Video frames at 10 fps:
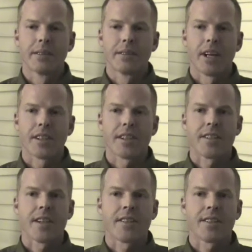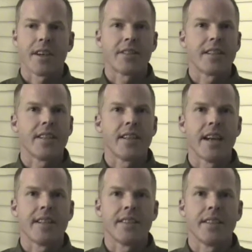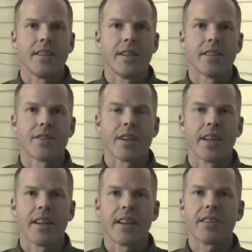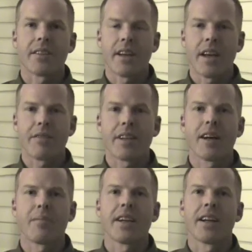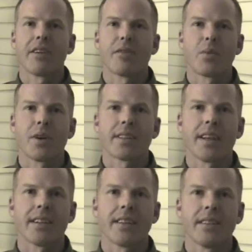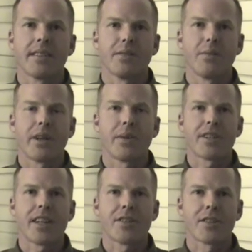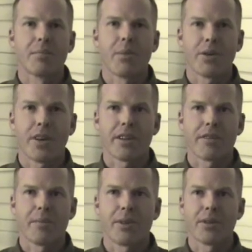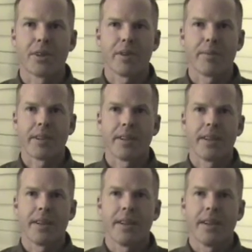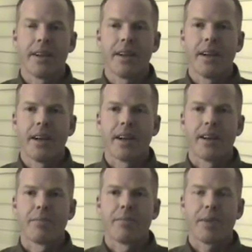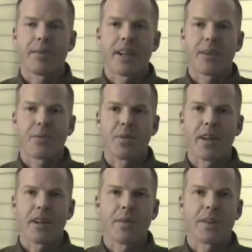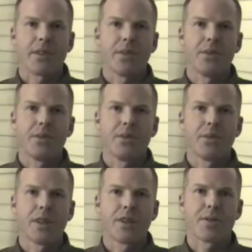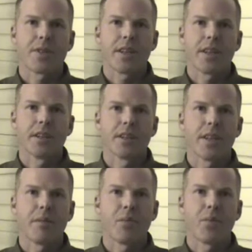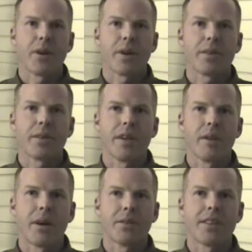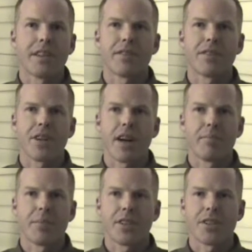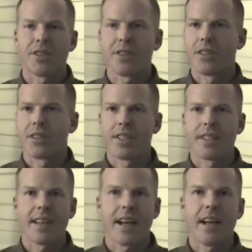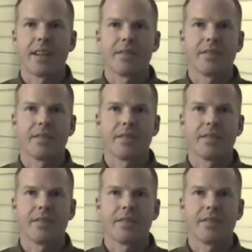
gosh, I'd say 17, 18 years. And at every company I'd ever worked at, we always had this little boneyard of computer equipment. Um, people that I was working with who were interested in learning more about different job positions, either design,